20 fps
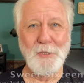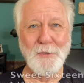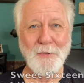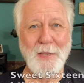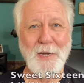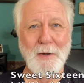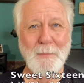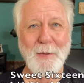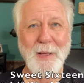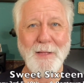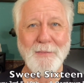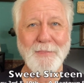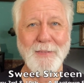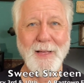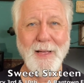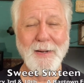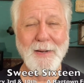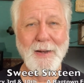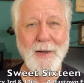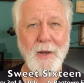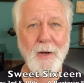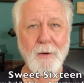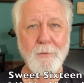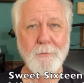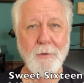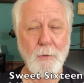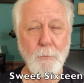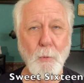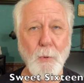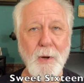you think about that.
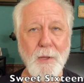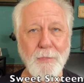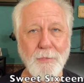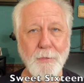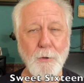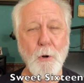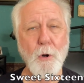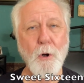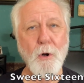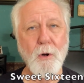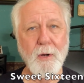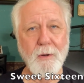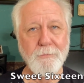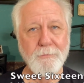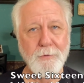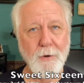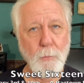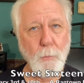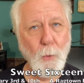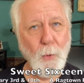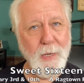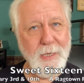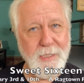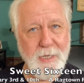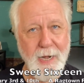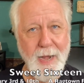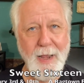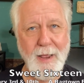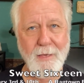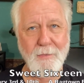February 3rd and February
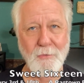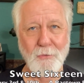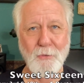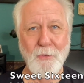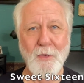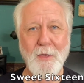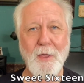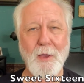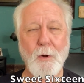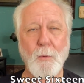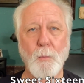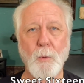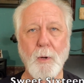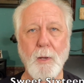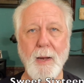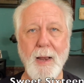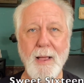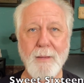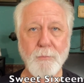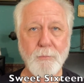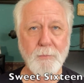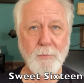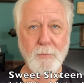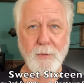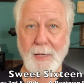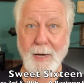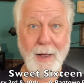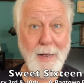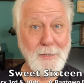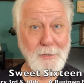10th, we're going to have the
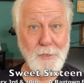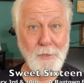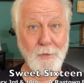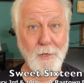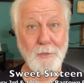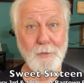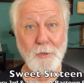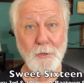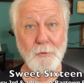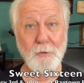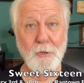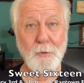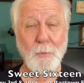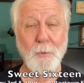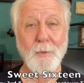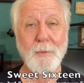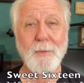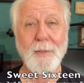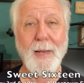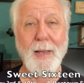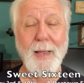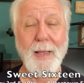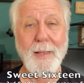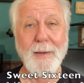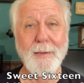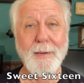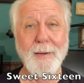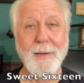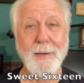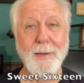concert as usual.
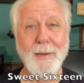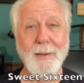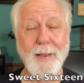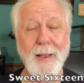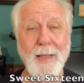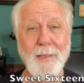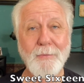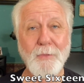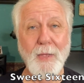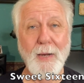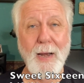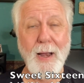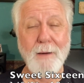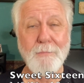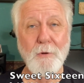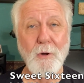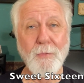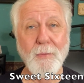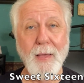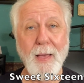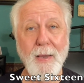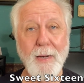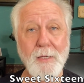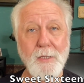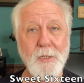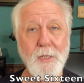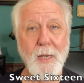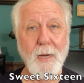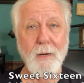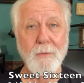And then after that,
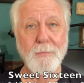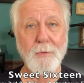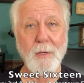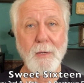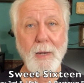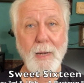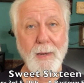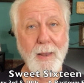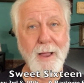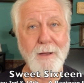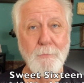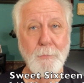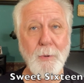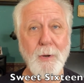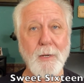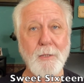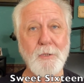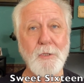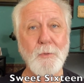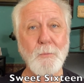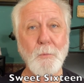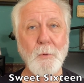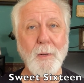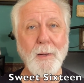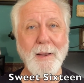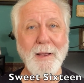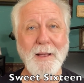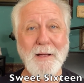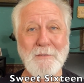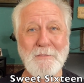instead of a live production, we'll
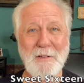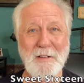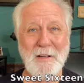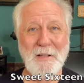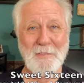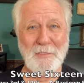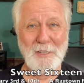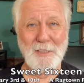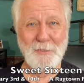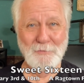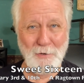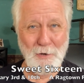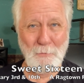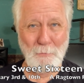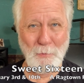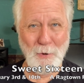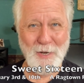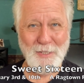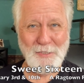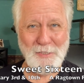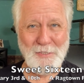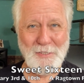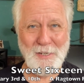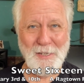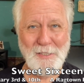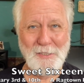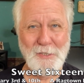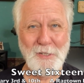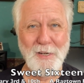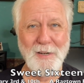have this film
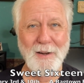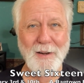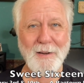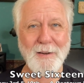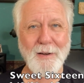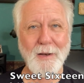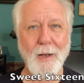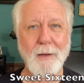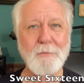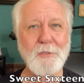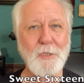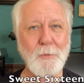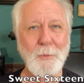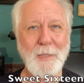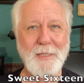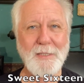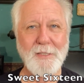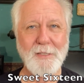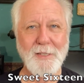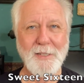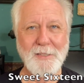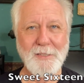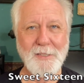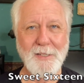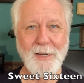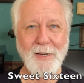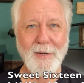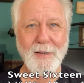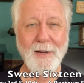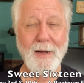presentation of Sweet
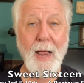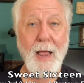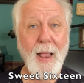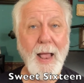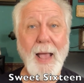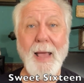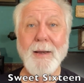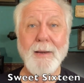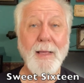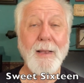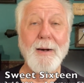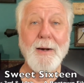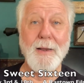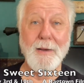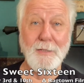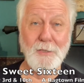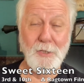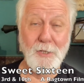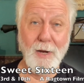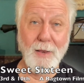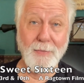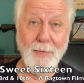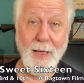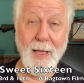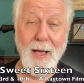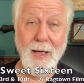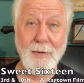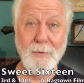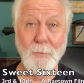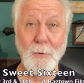16. And in addition to
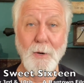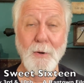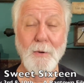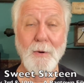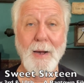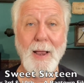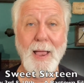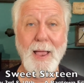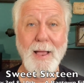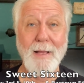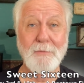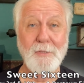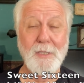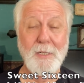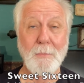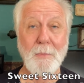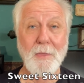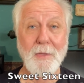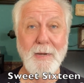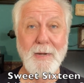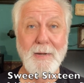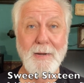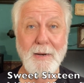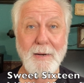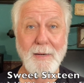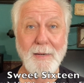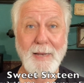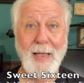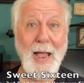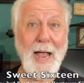that, we're going to have some of
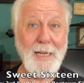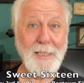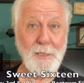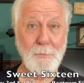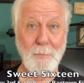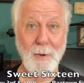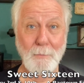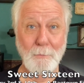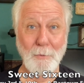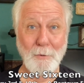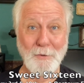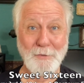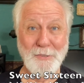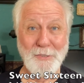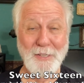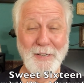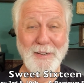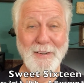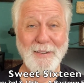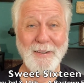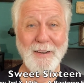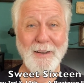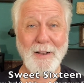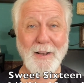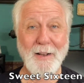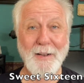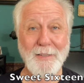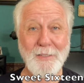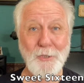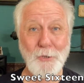the cast members
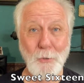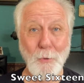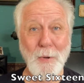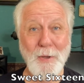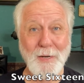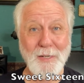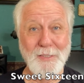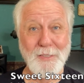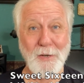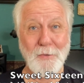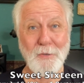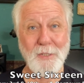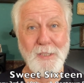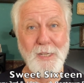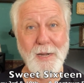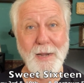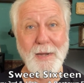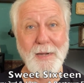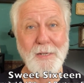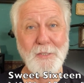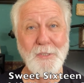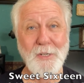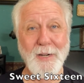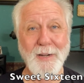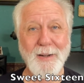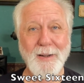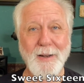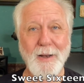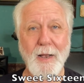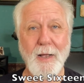join us on the stage
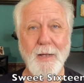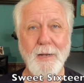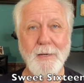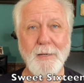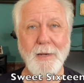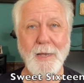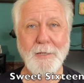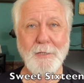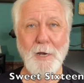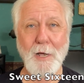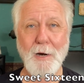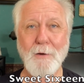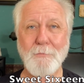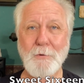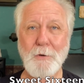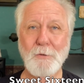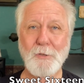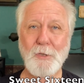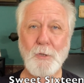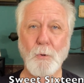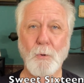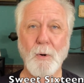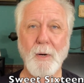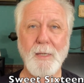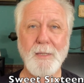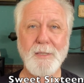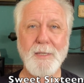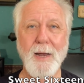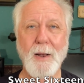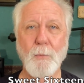and tell a few
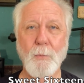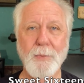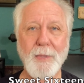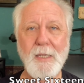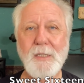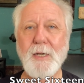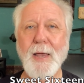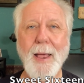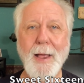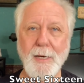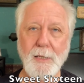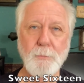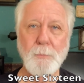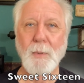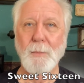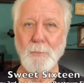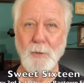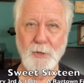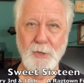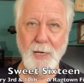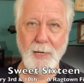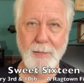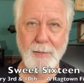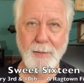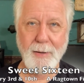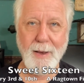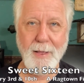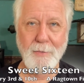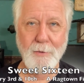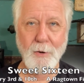stories. Now, when these cast members get
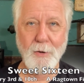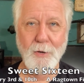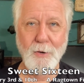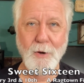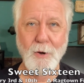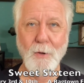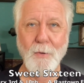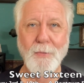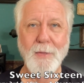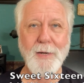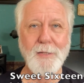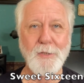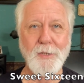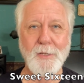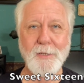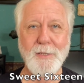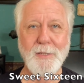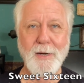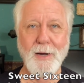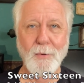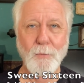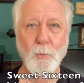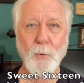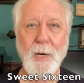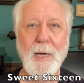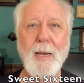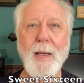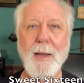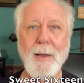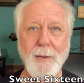together, they just
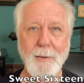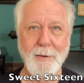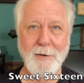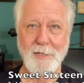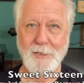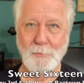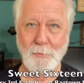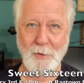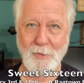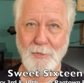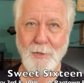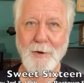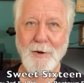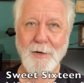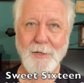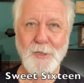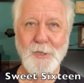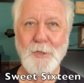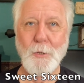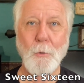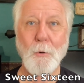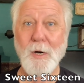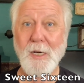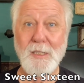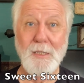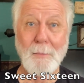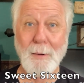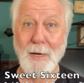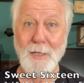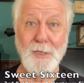regale us with
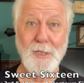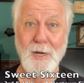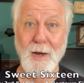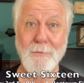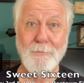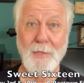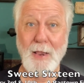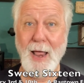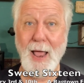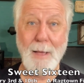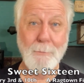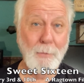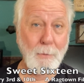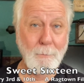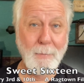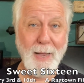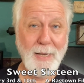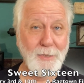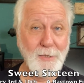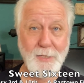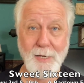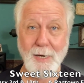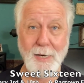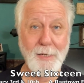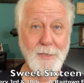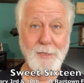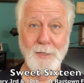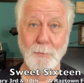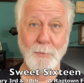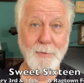stories about stuff that happened
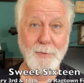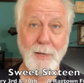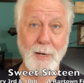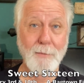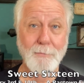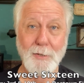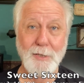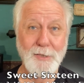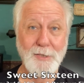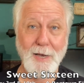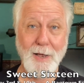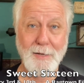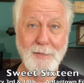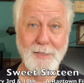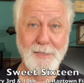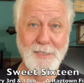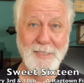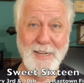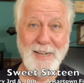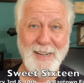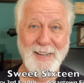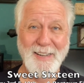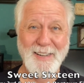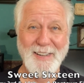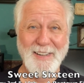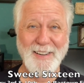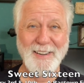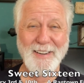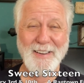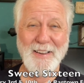backstage that none of us got to
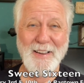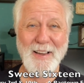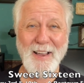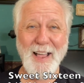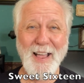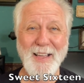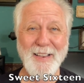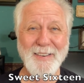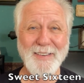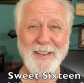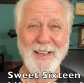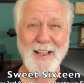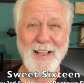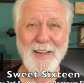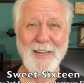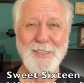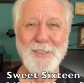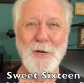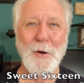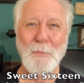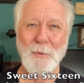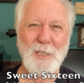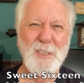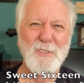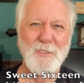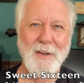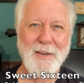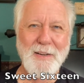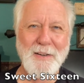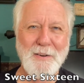see. And it's always
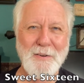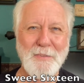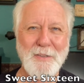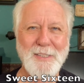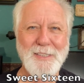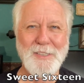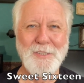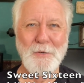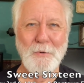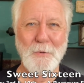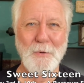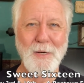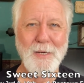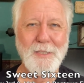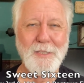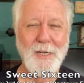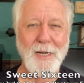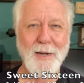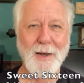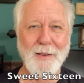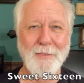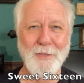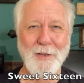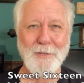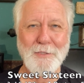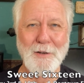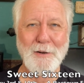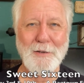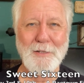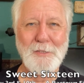fun to hear these stories, and I
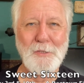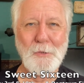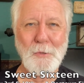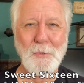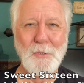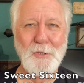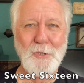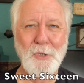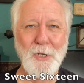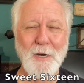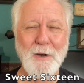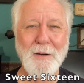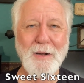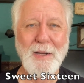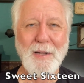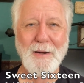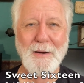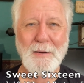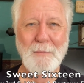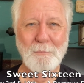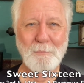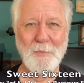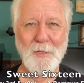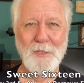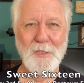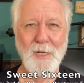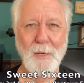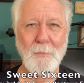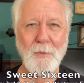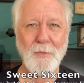think they'll enjoy sharing
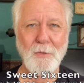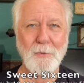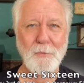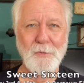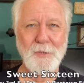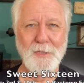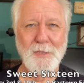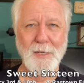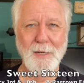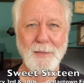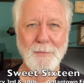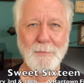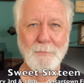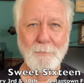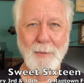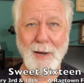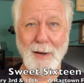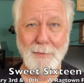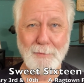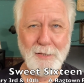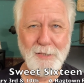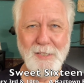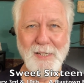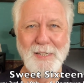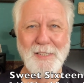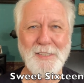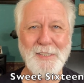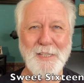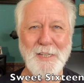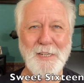some of those
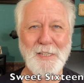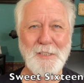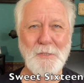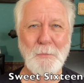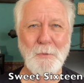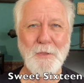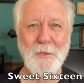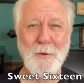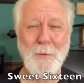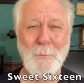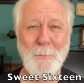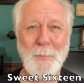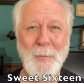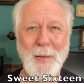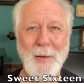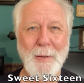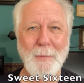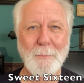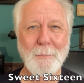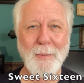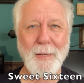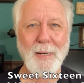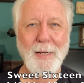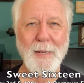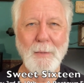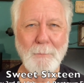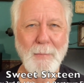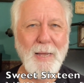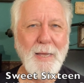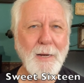behind-the-scenes things with you. But
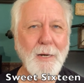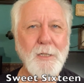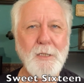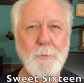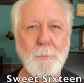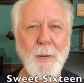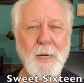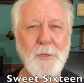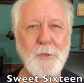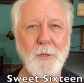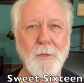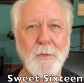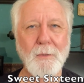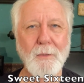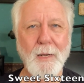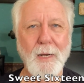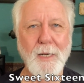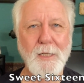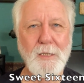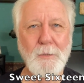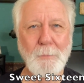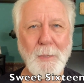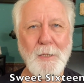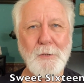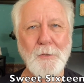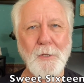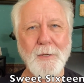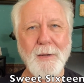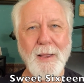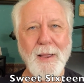it'll make it a special
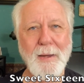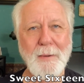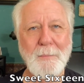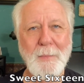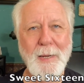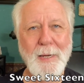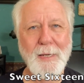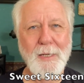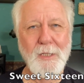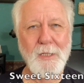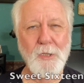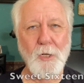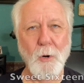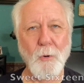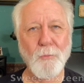day. So